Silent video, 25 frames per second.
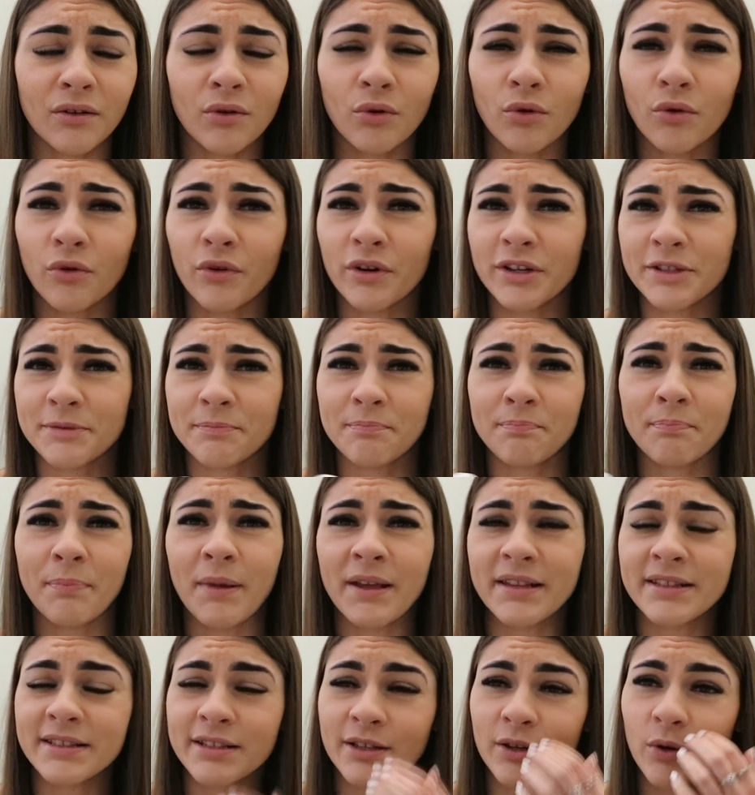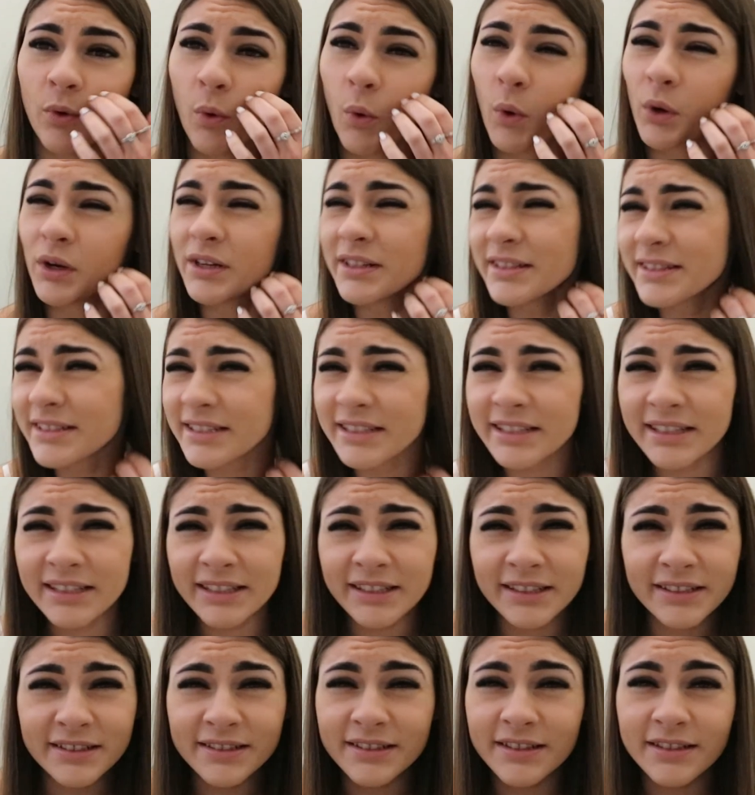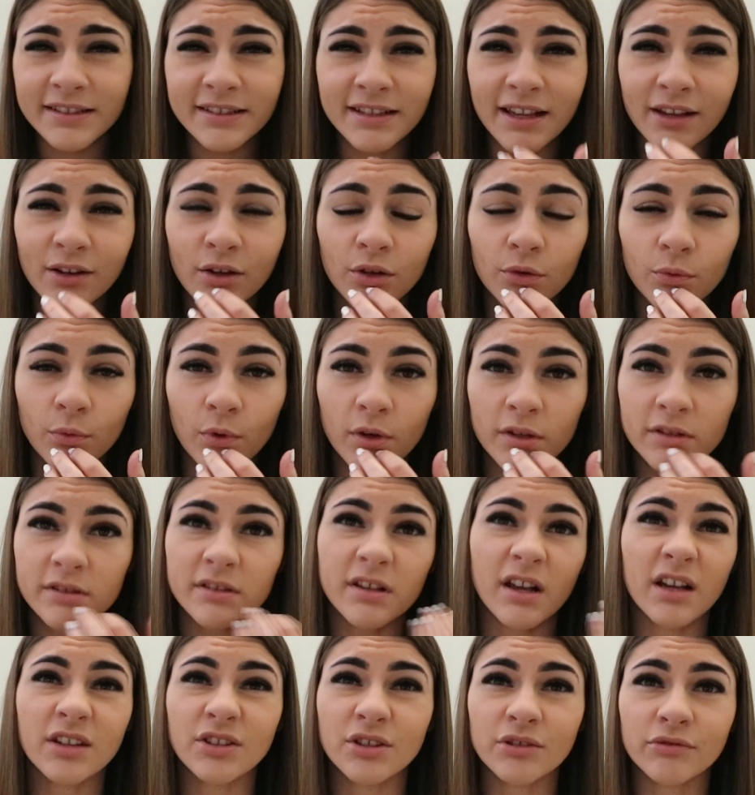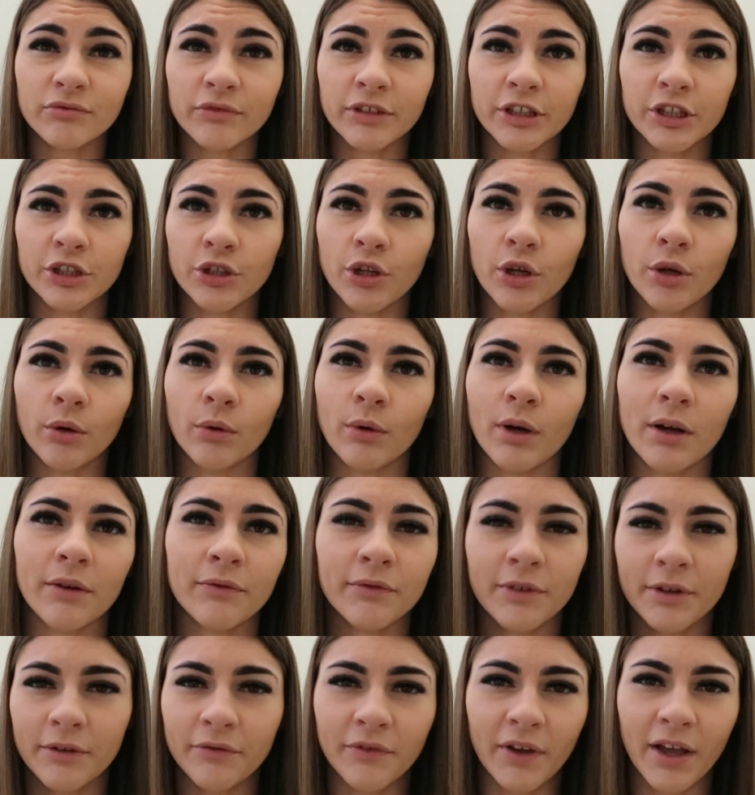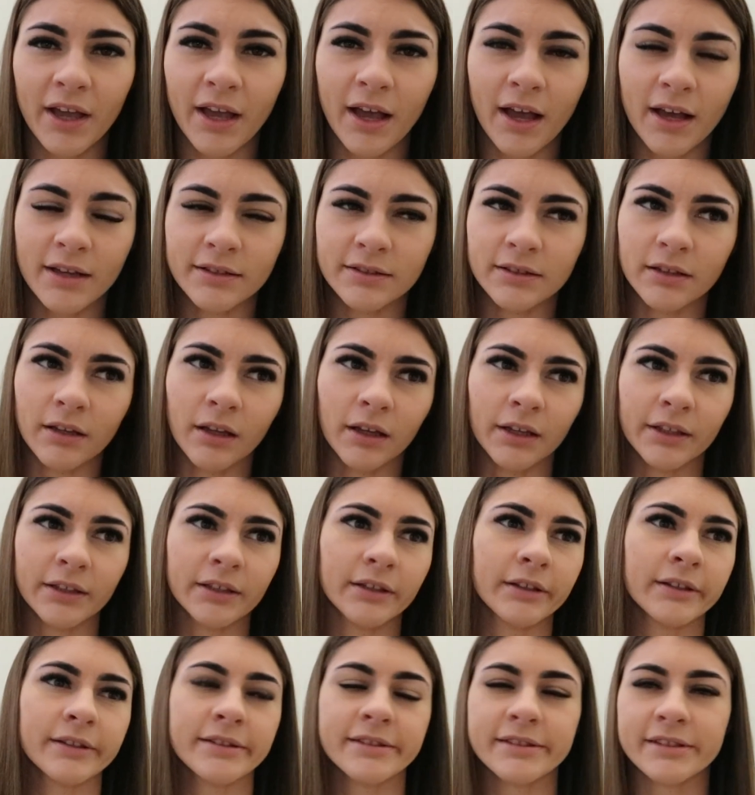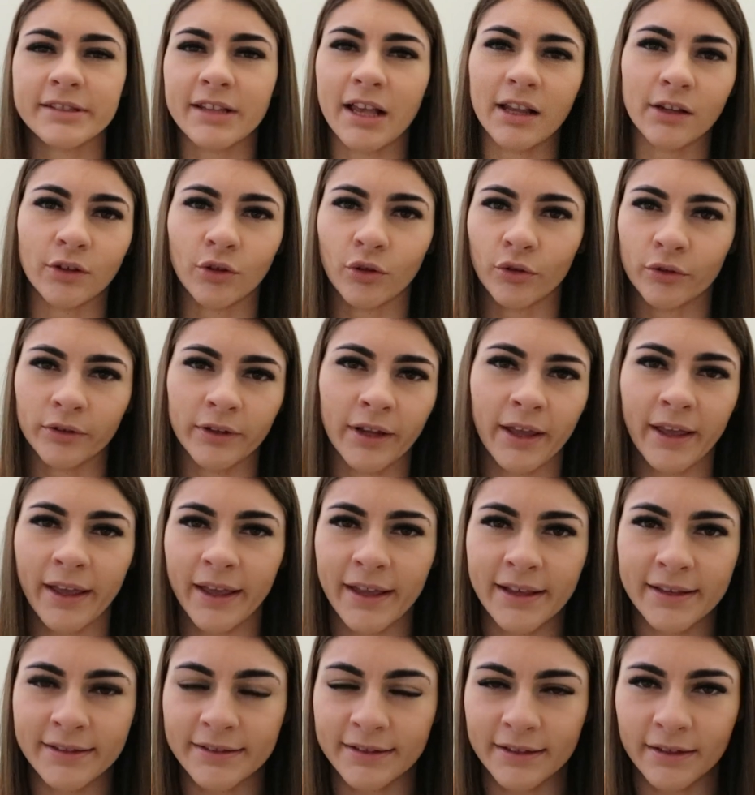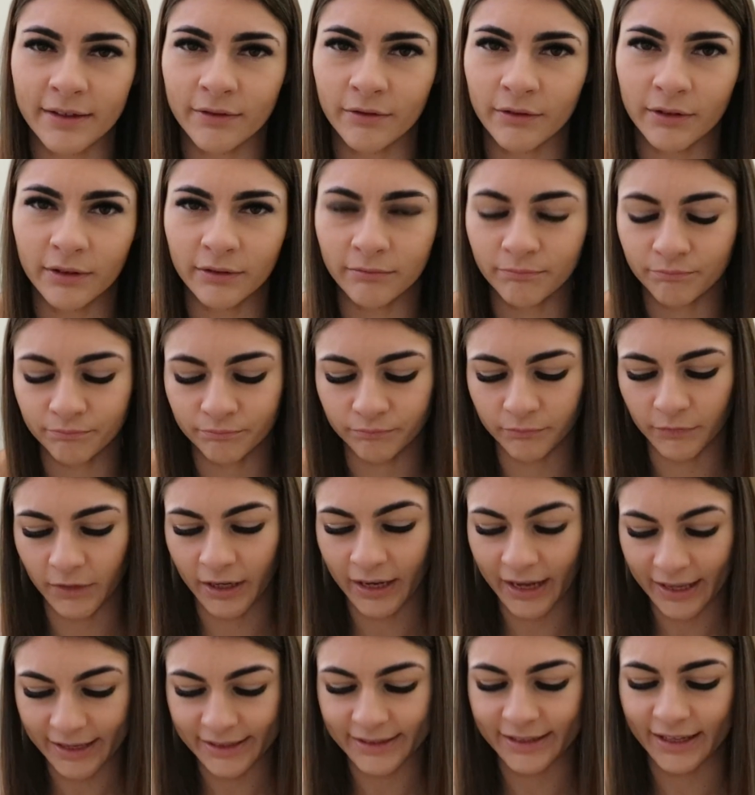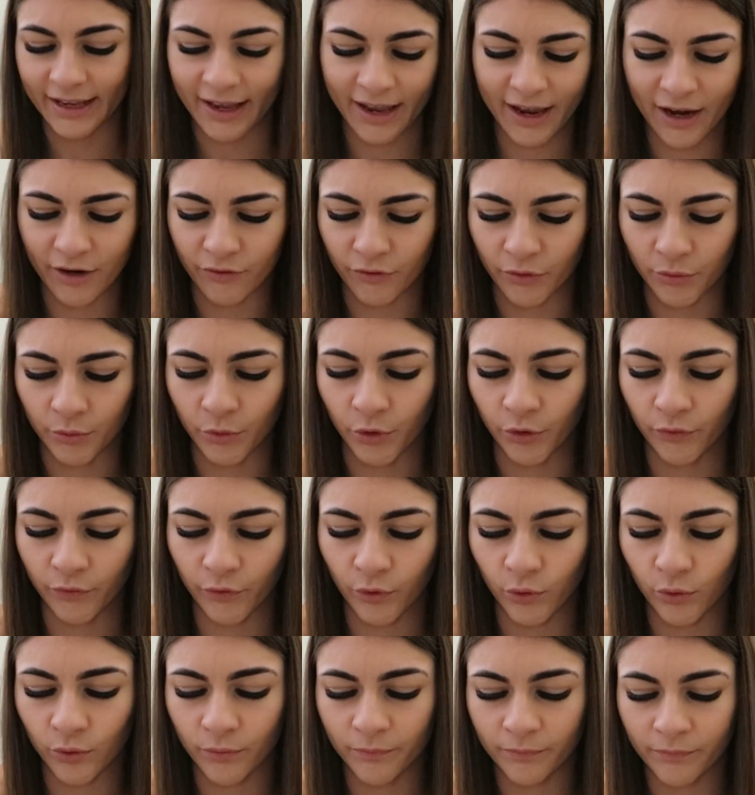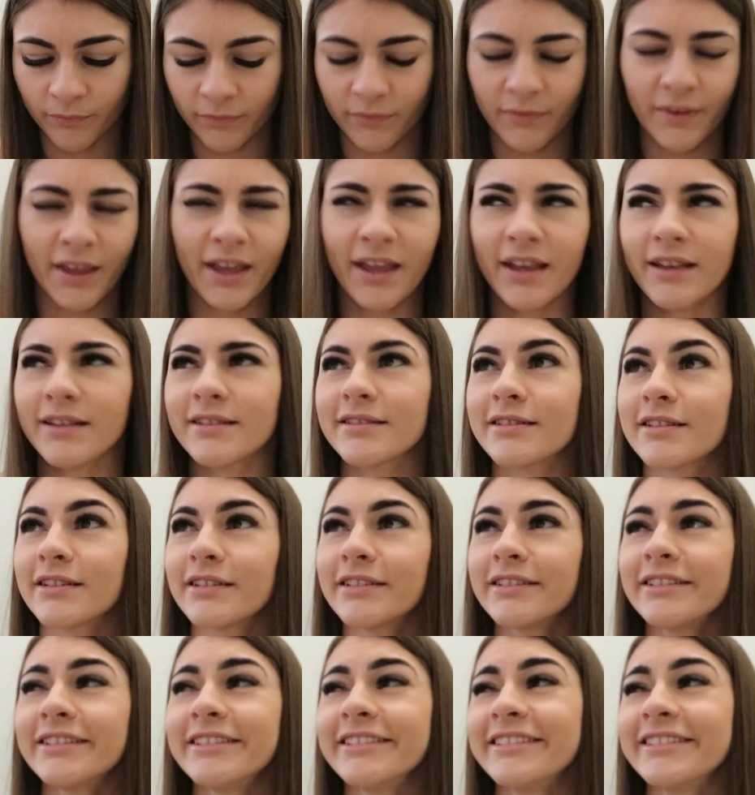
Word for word: or as better quality as the salon ones. I don't really know. I've never had like salon hazer, laser hair removal. Hazer.